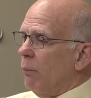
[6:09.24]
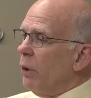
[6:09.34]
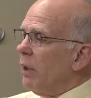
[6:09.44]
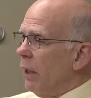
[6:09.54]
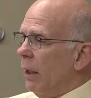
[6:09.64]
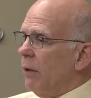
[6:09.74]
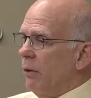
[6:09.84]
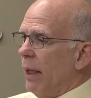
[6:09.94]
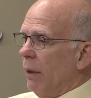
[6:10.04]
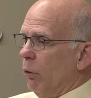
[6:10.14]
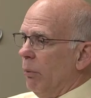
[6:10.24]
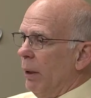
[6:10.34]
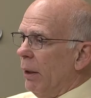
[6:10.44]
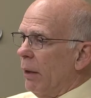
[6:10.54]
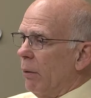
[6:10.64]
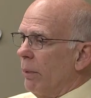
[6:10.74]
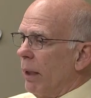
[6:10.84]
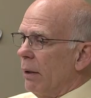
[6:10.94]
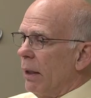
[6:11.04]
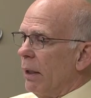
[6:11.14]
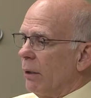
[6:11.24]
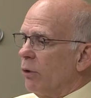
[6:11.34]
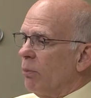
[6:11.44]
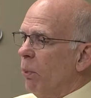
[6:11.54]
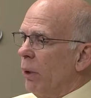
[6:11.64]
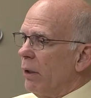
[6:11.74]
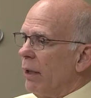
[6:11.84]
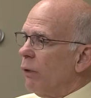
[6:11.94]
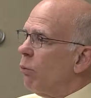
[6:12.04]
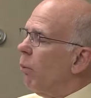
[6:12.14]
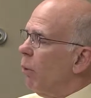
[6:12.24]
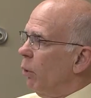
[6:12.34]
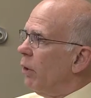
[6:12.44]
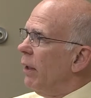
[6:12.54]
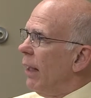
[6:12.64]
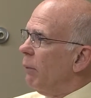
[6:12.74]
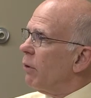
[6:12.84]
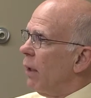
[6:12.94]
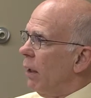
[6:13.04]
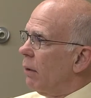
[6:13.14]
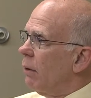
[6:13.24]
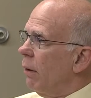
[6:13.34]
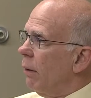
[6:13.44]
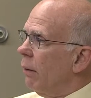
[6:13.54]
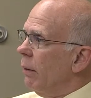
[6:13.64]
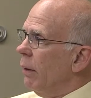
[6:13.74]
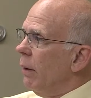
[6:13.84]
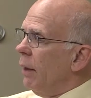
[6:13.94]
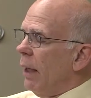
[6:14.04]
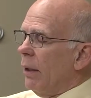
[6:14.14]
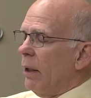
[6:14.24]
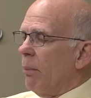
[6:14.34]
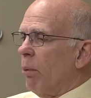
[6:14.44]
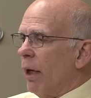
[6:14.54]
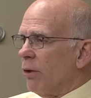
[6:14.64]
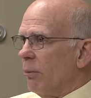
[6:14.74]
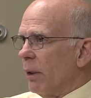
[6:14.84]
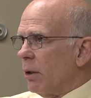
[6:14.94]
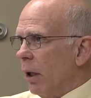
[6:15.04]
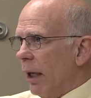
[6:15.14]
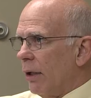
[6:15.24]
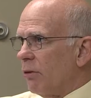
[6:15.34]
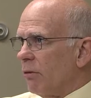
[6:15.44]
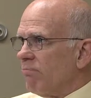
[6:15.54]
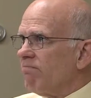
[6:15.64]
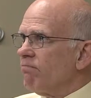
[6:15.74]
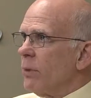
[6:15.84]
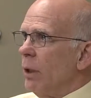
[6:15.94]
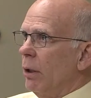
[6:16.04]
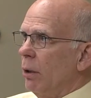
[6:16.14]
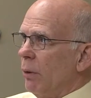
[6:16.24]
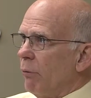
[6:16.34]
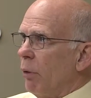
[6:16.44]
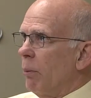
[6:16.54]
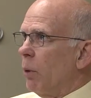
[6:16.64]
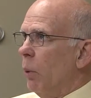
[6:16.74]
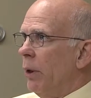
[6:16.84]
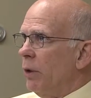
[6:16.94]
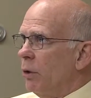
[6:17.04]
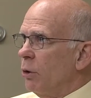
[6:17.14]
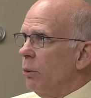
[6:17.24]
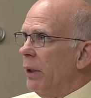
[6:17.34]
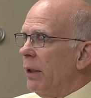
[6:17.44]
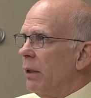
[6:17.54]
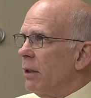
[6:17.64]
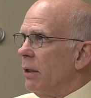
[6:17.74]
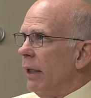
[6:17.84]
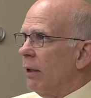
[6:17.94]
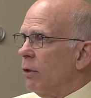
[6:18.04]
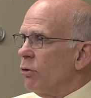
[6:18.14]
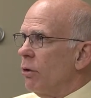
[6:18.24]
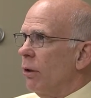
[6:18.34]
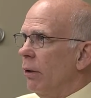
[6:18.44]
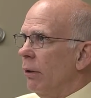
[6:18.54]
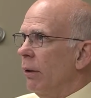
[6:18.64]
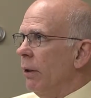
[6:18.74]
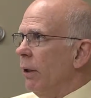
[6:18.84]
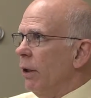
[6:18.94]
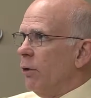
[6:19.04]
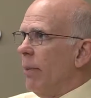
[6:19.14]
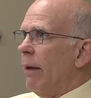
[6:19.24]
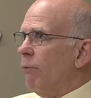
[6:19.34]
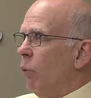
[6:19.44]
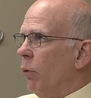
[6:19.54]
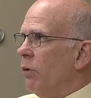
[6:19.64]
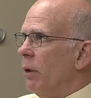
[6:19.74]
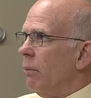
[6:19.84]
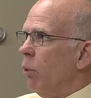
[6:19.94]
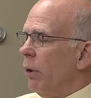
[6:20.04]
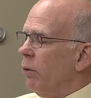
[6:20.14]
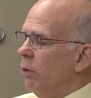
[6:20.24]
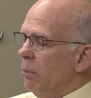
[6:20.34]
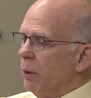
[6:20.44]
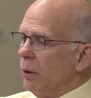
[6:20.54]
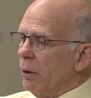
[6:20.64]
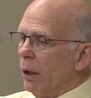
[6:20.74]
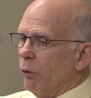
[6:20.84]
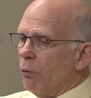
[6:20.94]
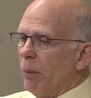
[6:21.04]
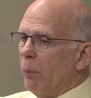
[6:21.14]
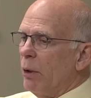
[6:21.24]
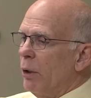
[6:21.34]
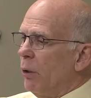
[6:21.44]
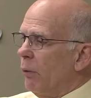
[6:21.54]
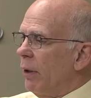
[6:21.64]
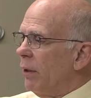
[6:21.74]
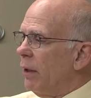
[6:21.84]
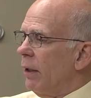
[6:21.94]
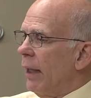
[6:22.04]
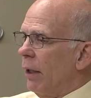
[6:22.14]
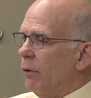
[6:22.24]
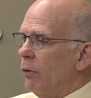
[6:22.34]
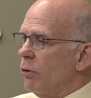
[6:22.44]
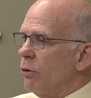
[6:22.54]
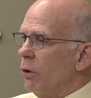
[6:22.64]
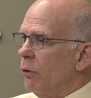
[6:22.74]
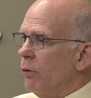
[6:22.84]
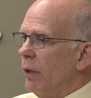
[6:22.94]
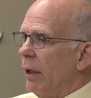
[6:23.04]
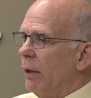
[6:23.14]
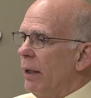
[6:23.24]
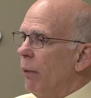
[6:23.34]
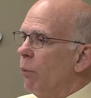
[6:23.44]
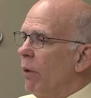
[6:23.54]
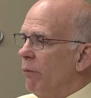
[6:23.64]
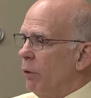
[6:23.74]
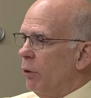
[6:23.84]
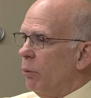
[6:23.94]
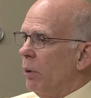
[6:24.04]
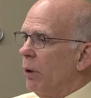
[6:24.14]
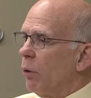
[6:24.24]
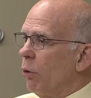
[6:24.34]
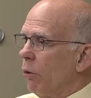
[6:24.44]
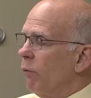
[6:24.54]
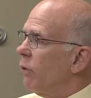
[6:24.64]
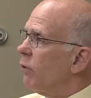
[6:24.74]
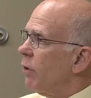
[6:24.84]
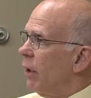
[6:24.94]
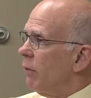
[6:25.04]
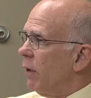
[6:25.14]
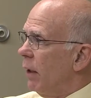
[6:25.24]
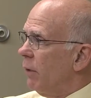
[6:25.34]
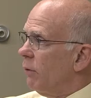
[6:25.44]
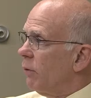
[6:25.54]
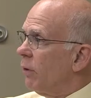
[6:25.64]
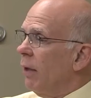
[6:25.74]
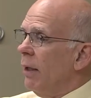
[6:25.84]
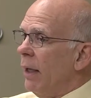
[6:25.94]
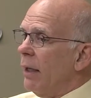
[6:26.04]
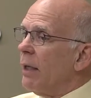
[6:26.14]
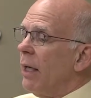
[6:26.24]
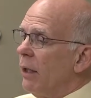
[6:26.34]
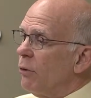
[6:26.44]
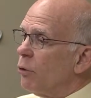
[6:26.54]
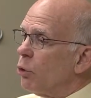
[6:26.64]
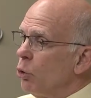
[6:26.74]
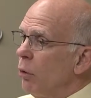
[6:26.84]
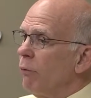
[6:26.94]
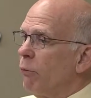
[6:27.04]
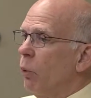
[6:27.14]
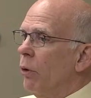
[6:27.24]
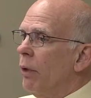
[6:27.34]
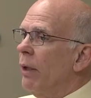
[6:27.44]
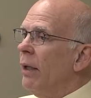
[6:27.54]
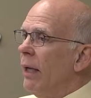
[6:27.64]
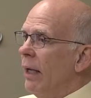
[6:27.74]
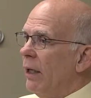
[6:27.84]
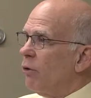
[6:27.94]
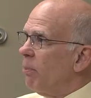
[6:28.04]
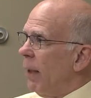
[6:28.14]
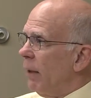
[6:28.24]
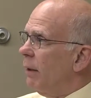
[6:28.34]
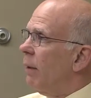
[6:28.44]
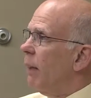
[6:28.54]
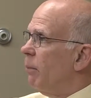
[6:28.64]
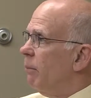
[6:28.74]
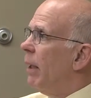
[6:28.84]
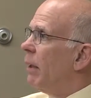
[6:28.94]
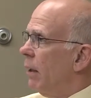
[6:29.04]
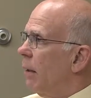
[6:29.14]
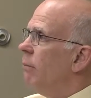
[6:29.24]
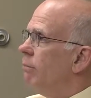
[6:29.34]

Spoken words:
we can get into that a little bit later, but I think at this point, that's what we're looking at with care. And the approximate cost, you know, if we were going to do it yet this year, is about $14.2 million. But we know that the analysis shows that a net revenue would occur for the state of Kansas, and Kansas could afford an expanded type of Medicaid.